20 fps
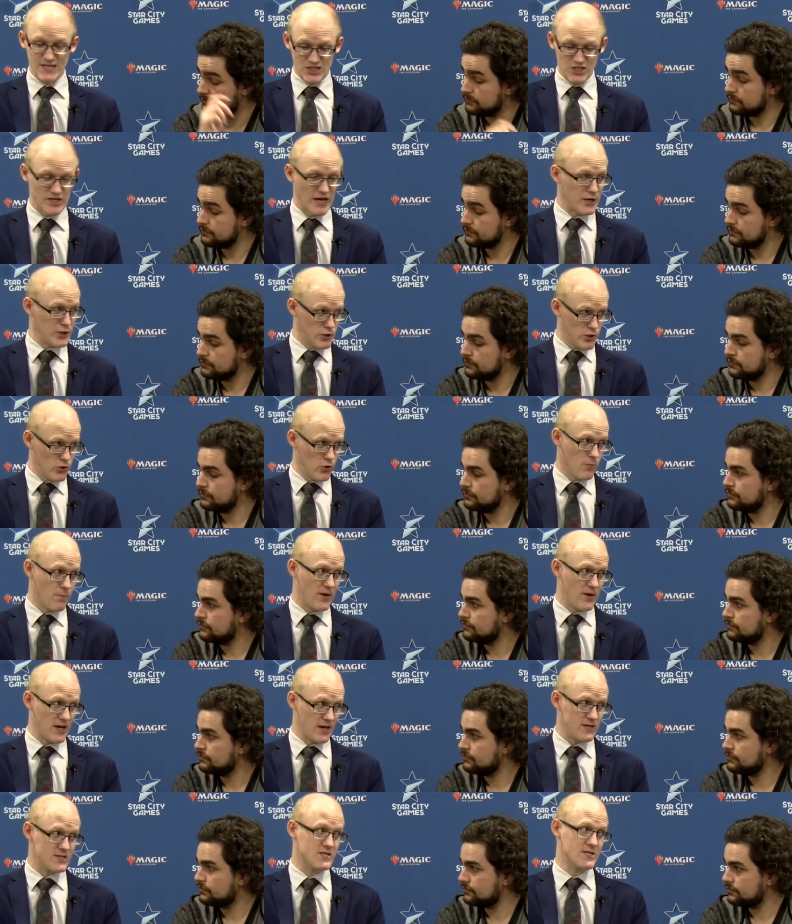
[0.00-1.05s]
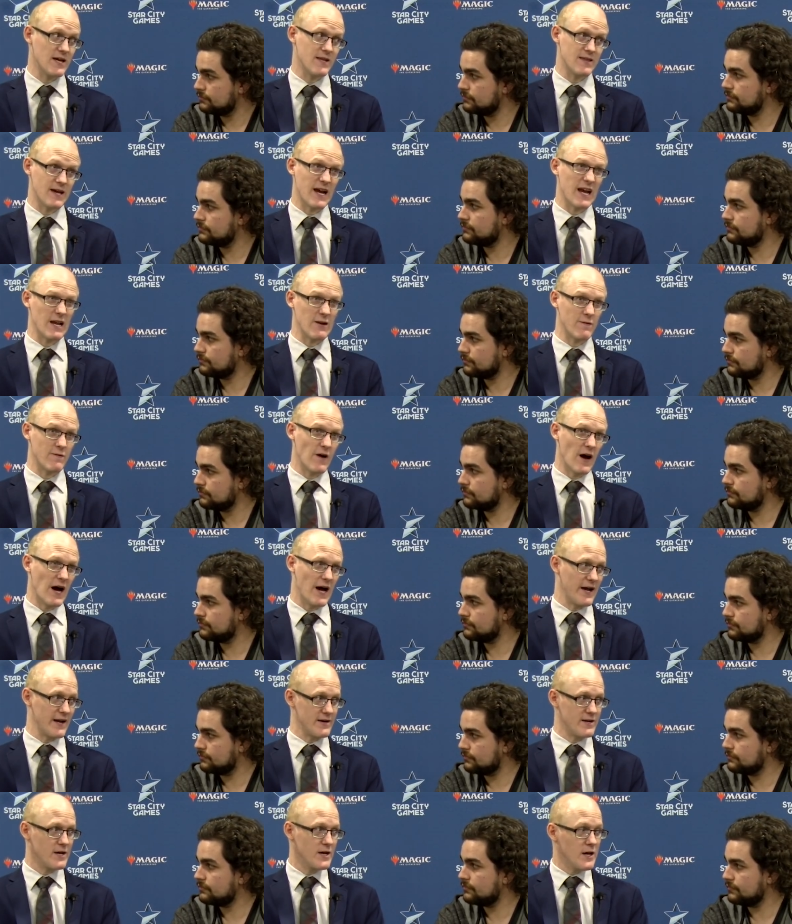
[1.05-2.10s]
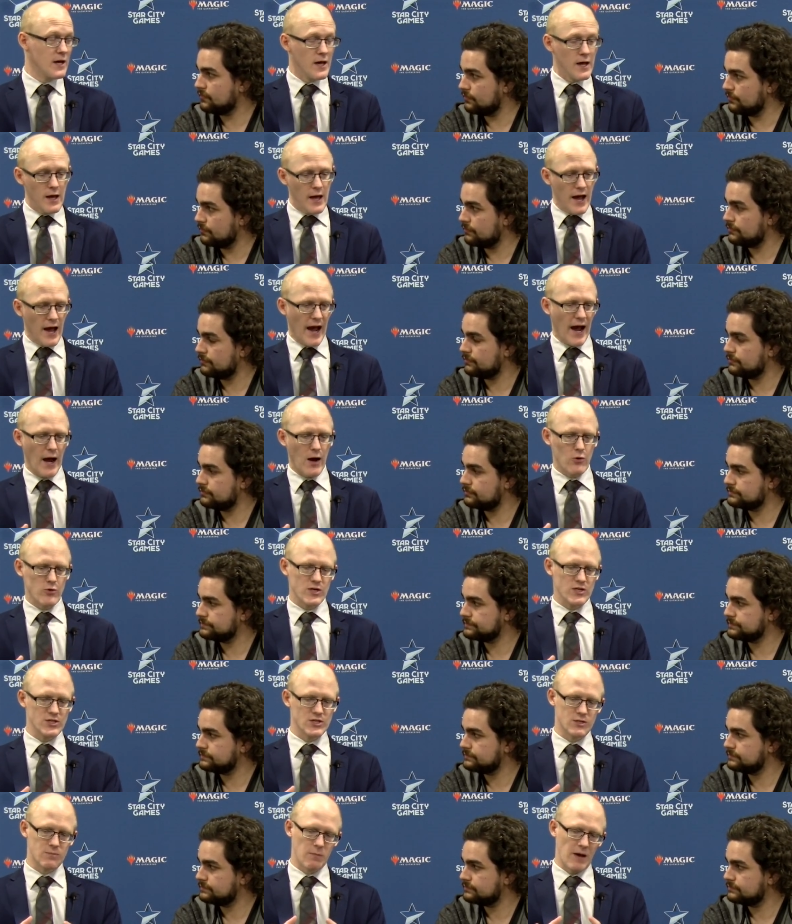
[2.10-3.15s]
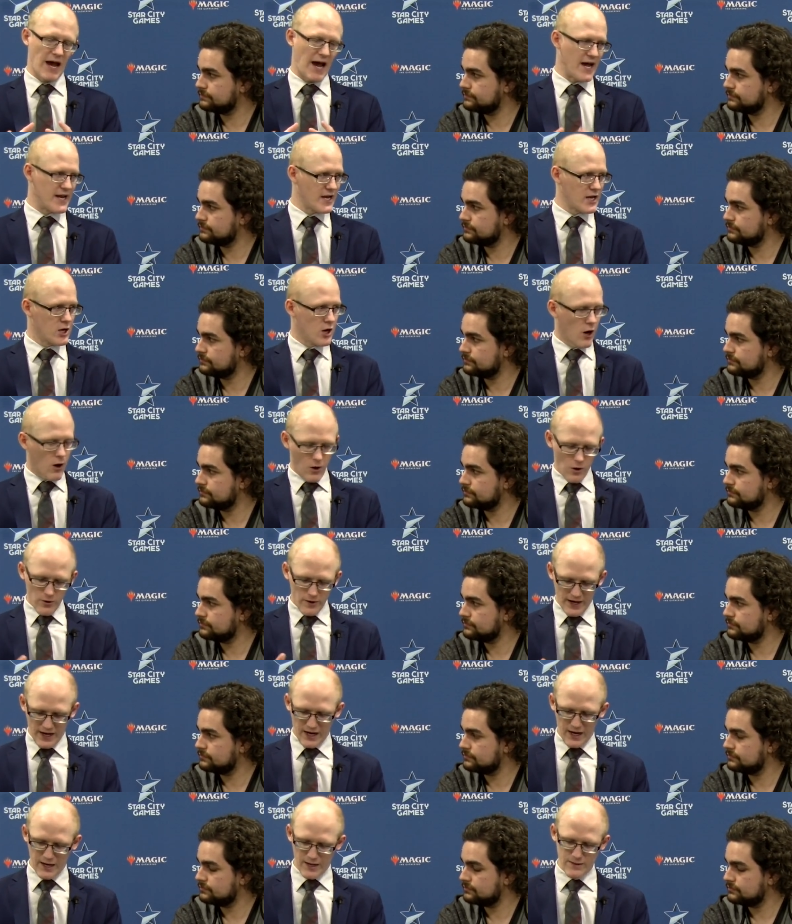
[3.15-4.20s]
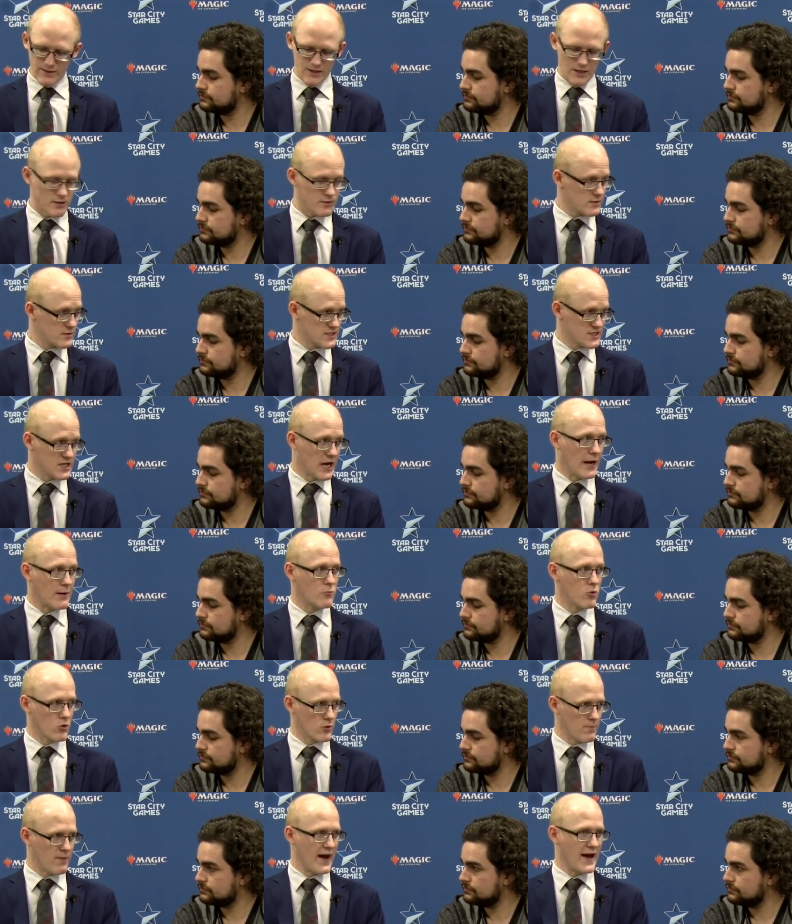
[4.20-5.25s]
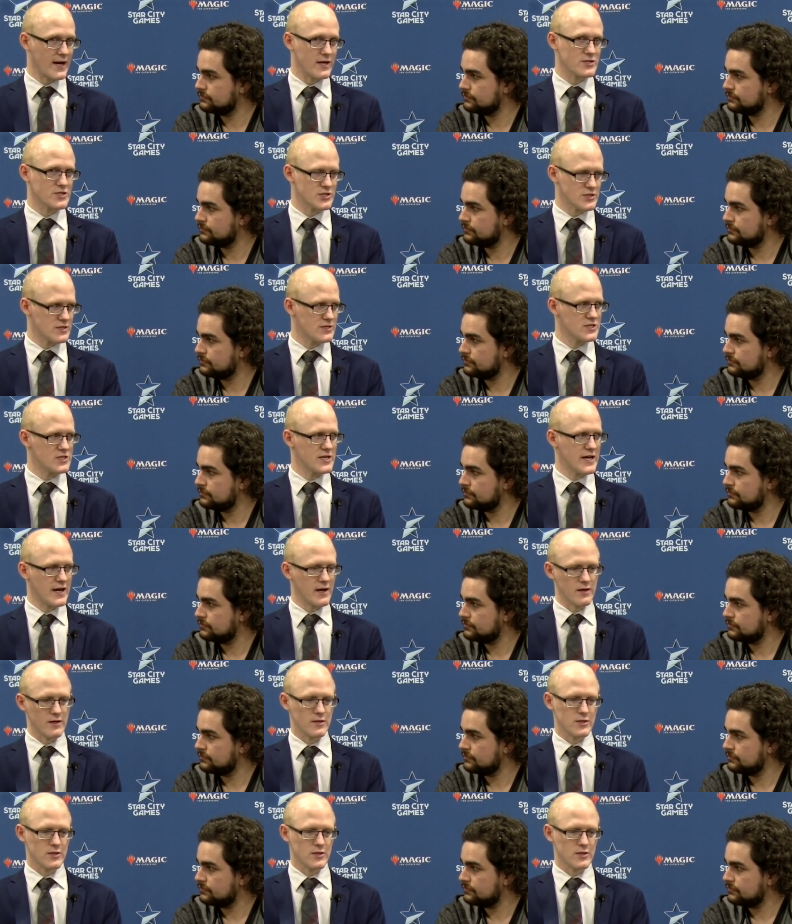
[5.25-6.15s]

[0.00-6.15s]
Speaker 1: this is a new piece that that can find. How does adding Karn and the, the sideboard package to this deck